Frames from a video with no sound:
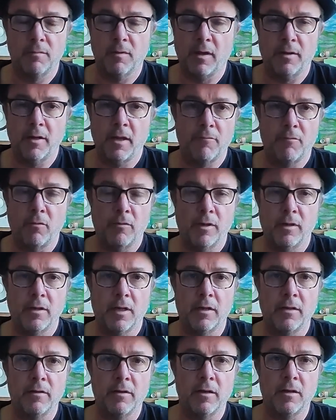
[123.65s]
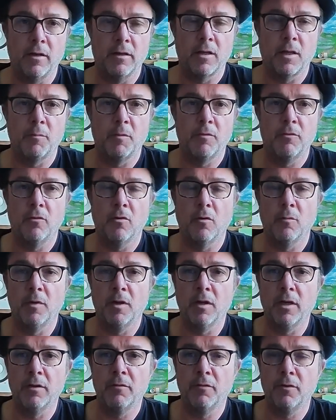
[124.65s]
I'd never written anything like that before in my
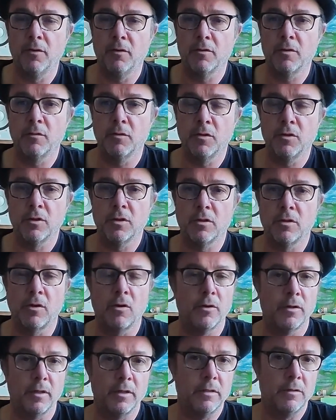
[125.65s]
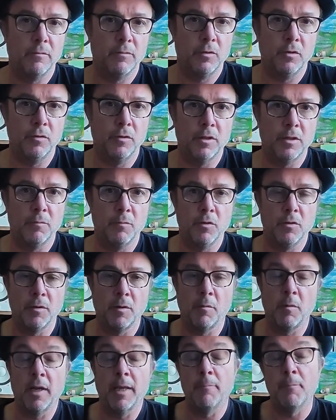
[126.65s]
life, so I just thought I'd do this
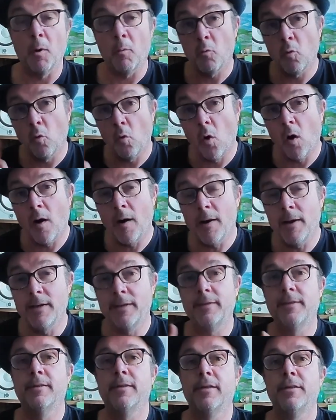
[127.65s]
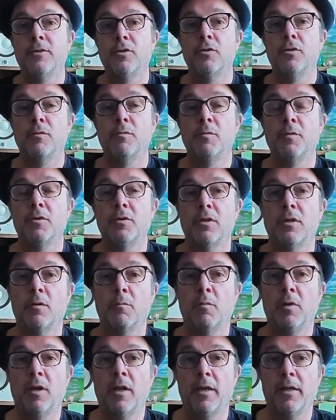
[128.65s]
music play. But why did I do the musical
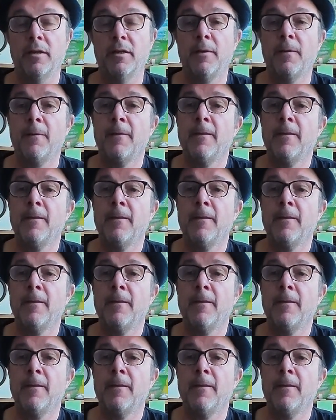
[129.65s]
play?